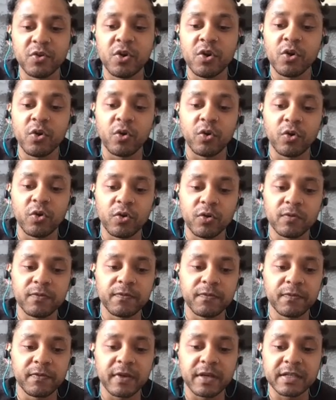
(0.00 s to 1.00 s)
or
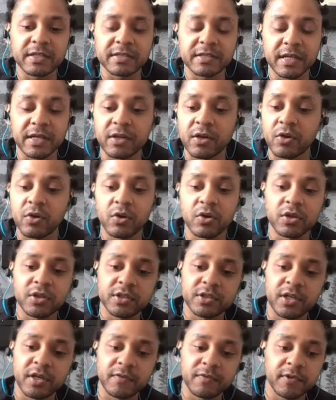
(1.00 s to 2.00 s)
things that no longer
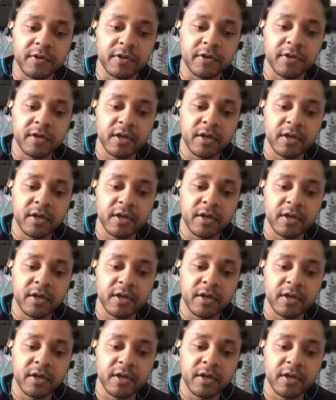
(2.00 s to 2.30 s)
serve you,